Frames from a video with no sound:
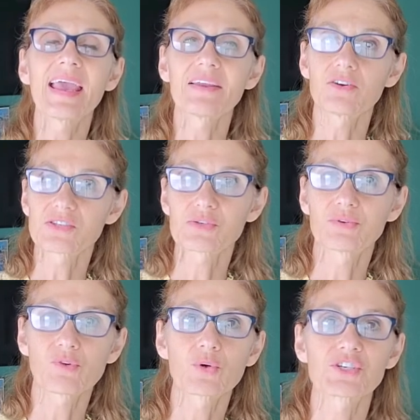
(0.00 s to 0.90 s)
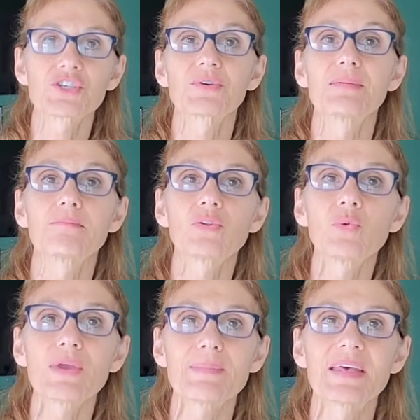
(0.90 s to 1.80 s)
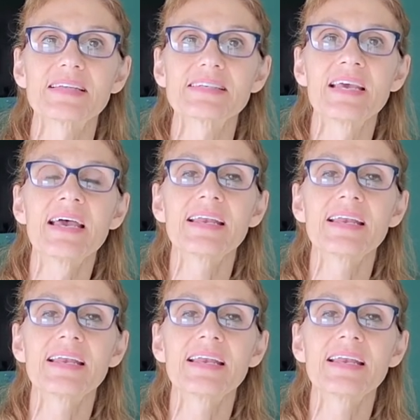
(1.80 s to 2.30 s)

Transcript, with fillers: and also, of course, your employment.